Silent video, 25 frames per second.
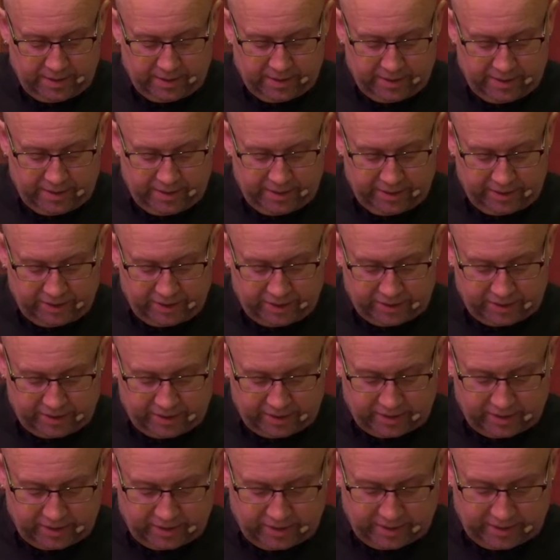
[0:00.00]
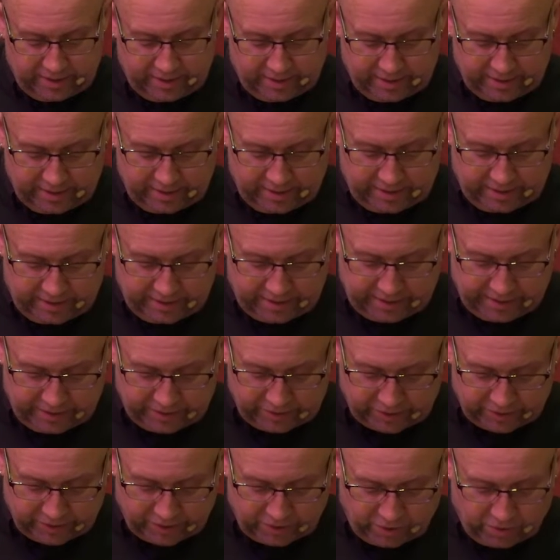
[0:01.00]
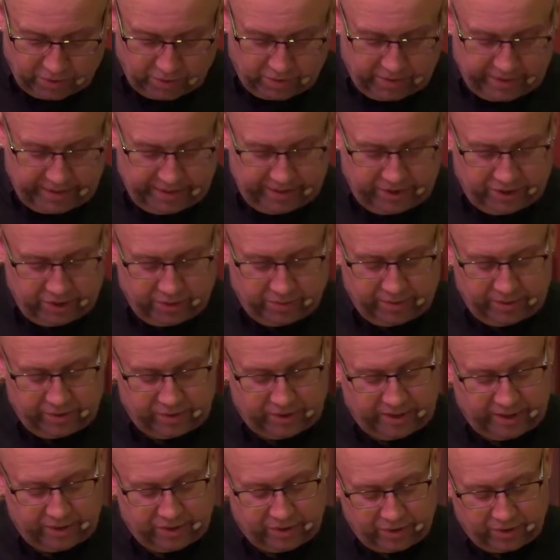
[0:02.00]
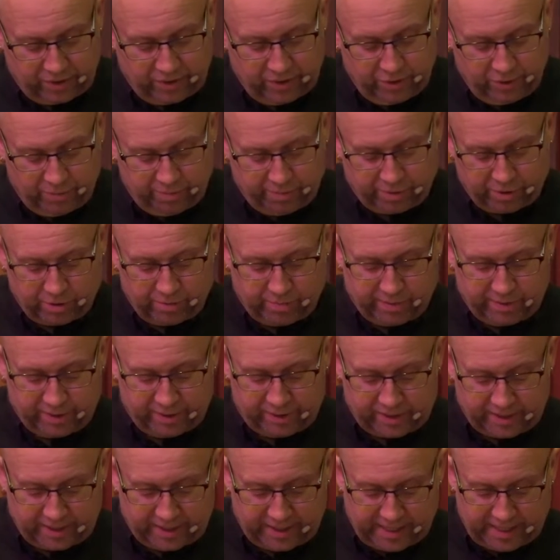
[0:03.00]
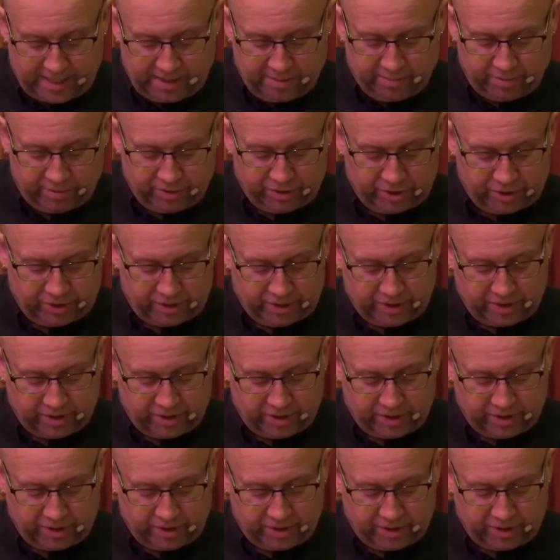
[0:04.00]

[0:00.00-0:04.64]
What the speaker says: This is according to his eternal purpose accomplished